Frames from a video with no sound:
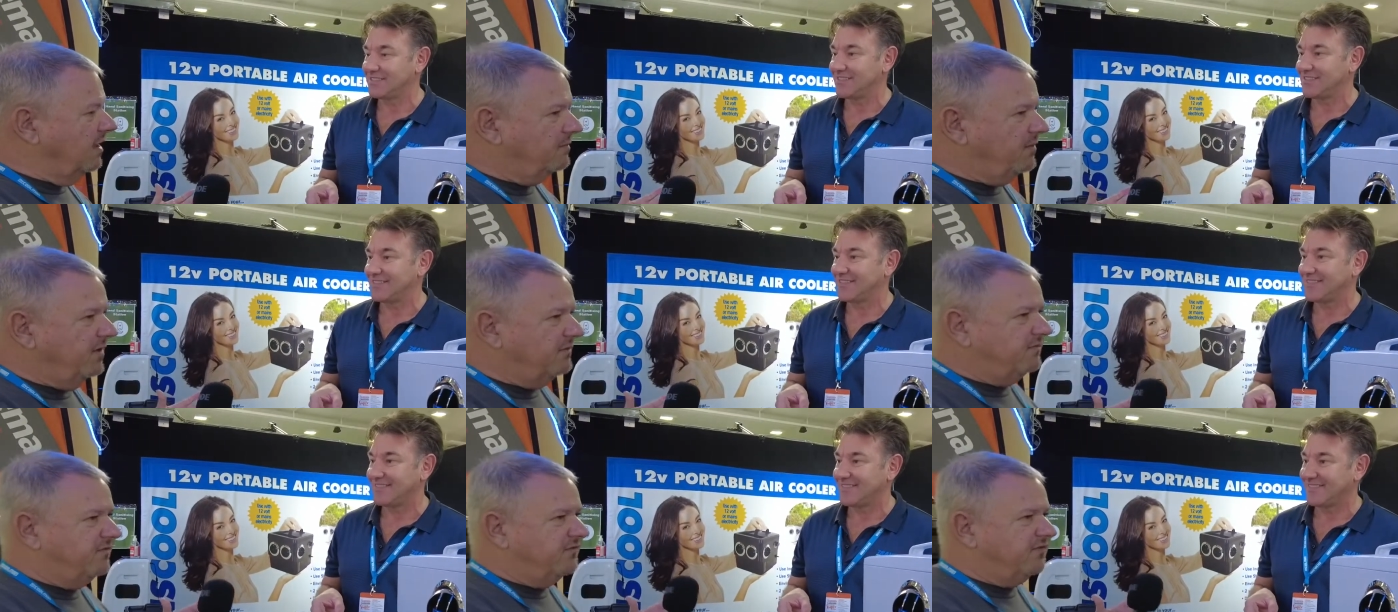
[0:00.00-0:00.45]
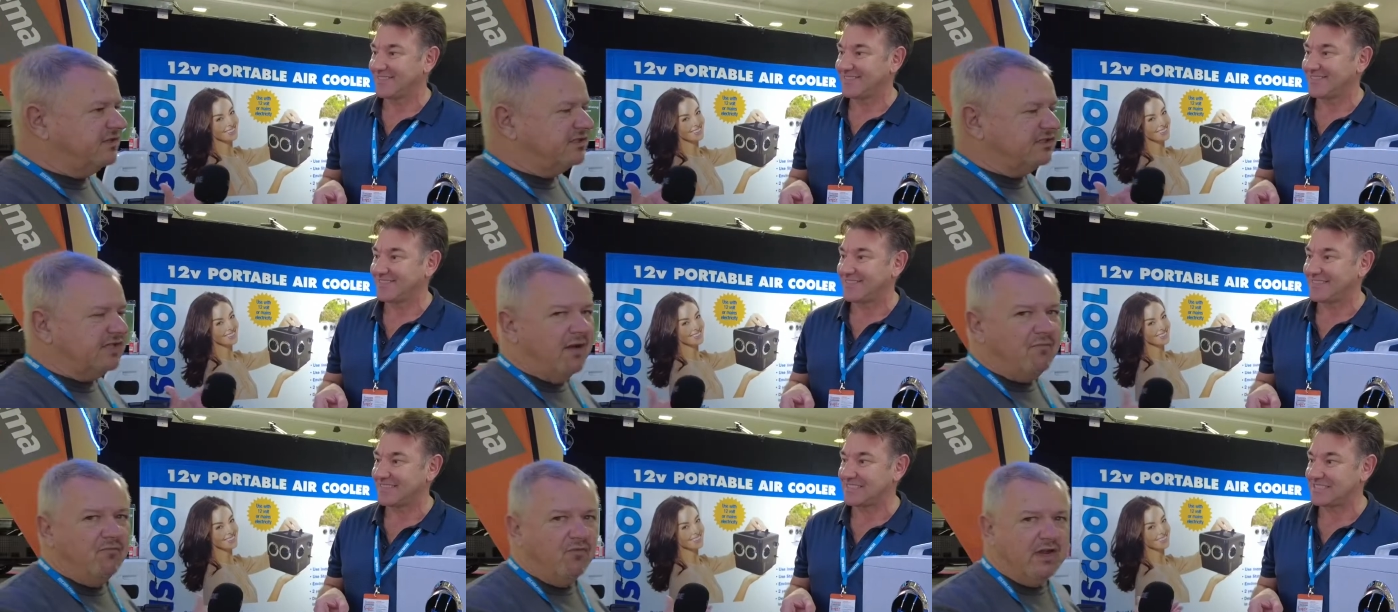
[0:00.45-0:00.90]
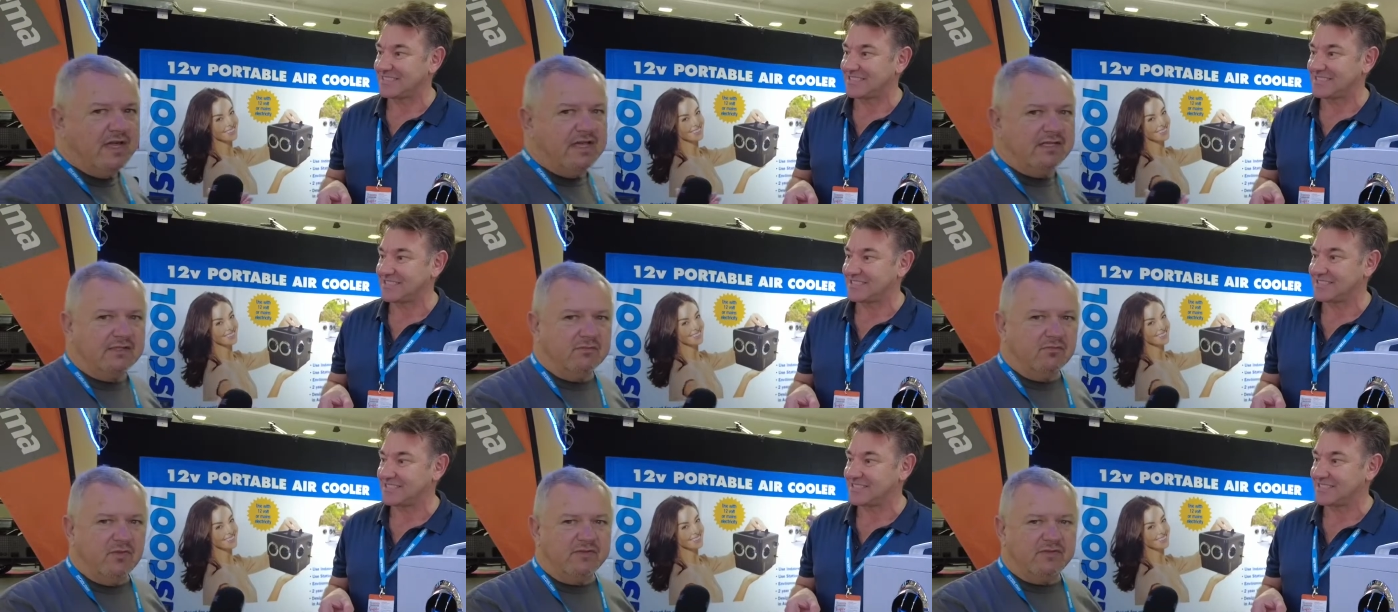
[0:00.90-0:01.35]
Speaker 1: but for some
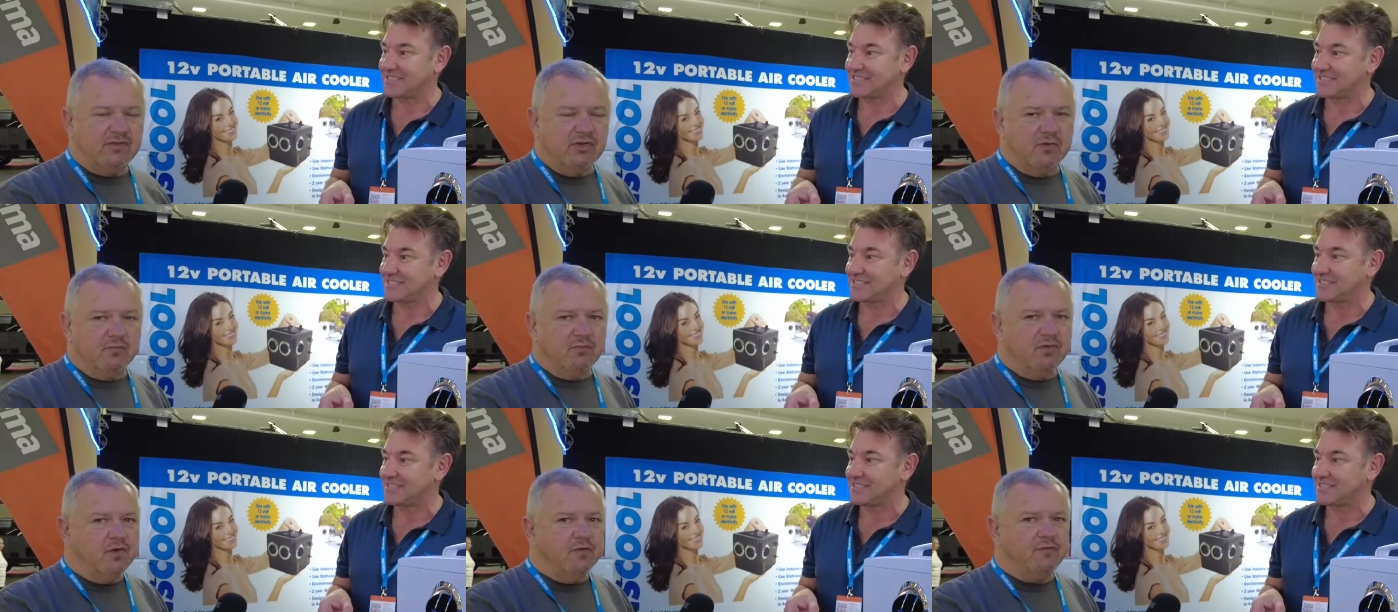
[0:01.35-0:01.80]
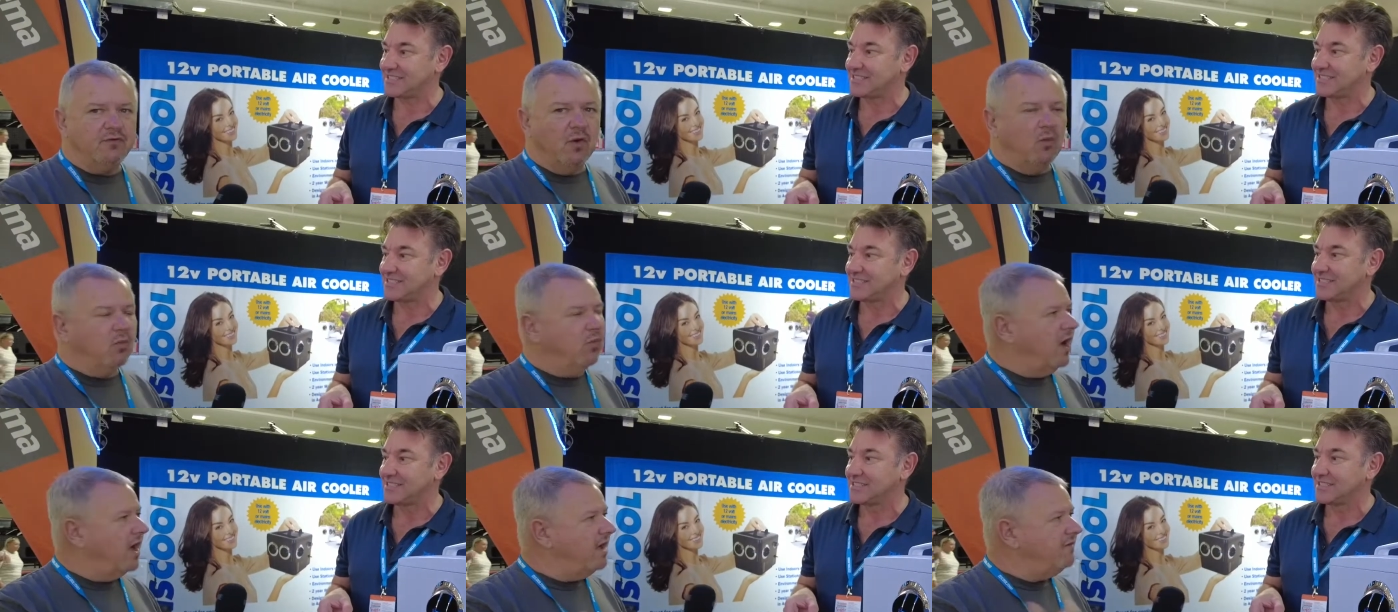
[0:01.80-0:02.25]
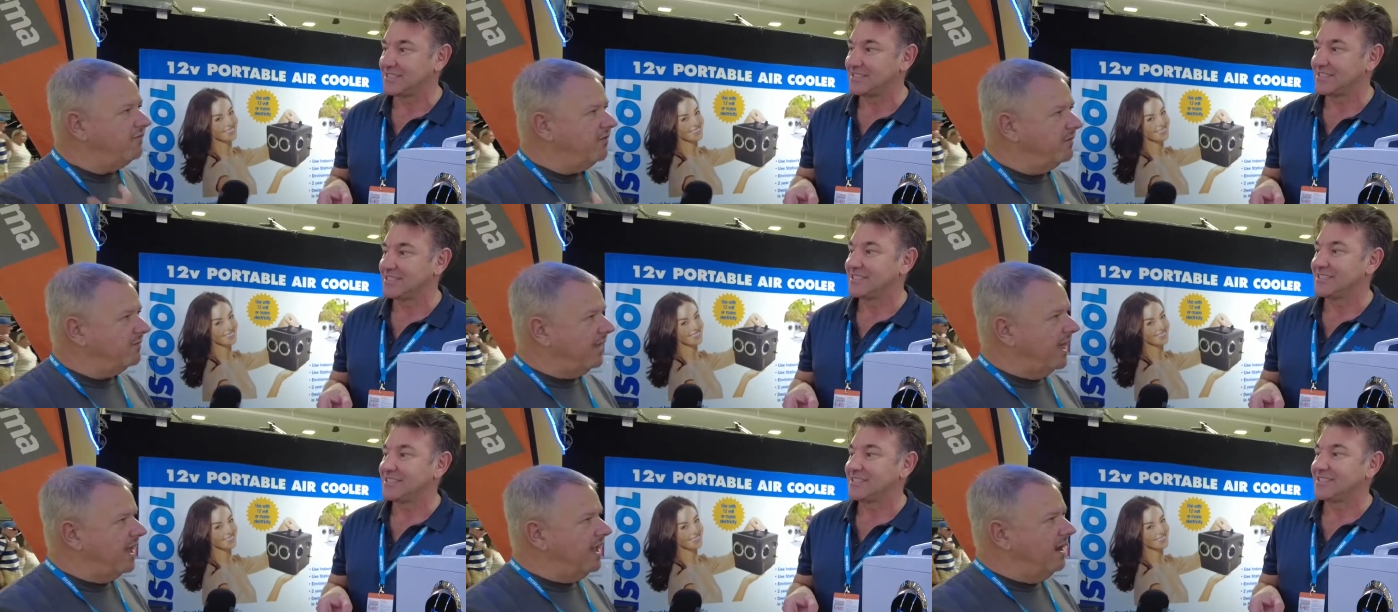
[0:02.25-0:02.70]
reason we sort of moved away
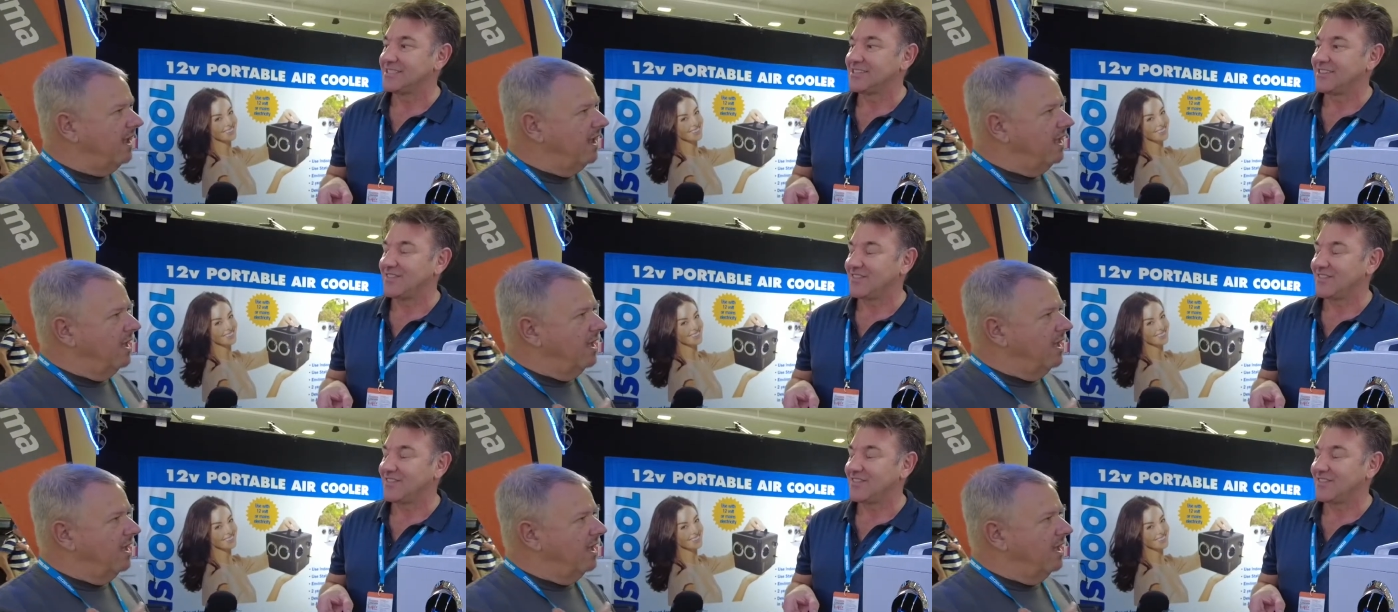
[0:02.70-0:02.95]
from that.